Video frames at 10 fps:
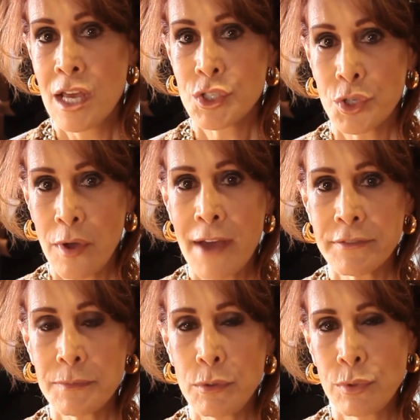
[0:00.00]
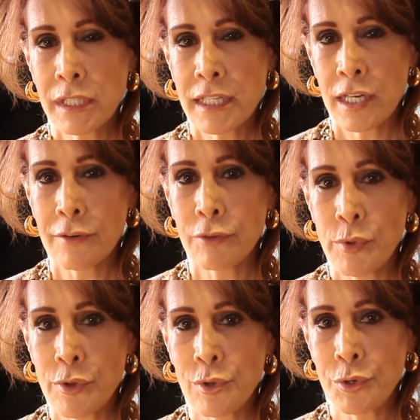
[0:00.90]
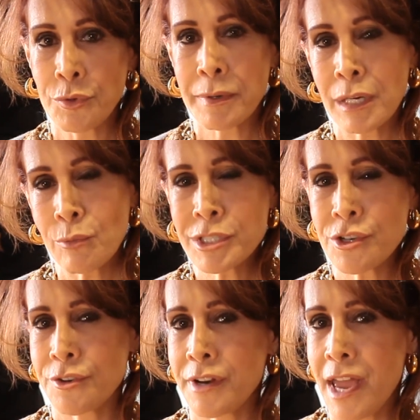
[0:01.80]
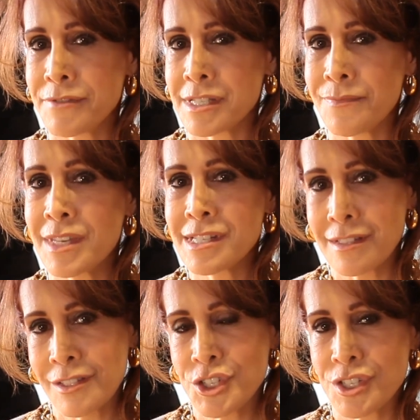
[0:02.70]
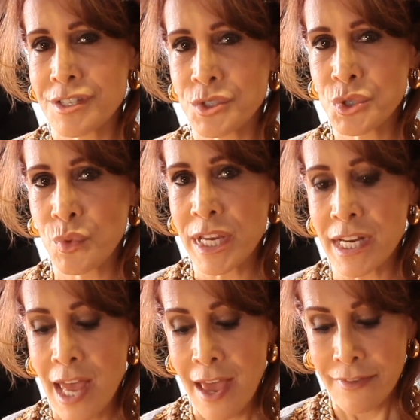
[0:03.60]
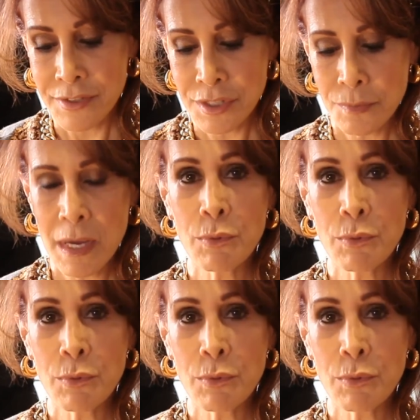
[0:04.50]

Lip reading: so you have to be really careful with gluten, but I wanted her to have something delicious and sweet. This is made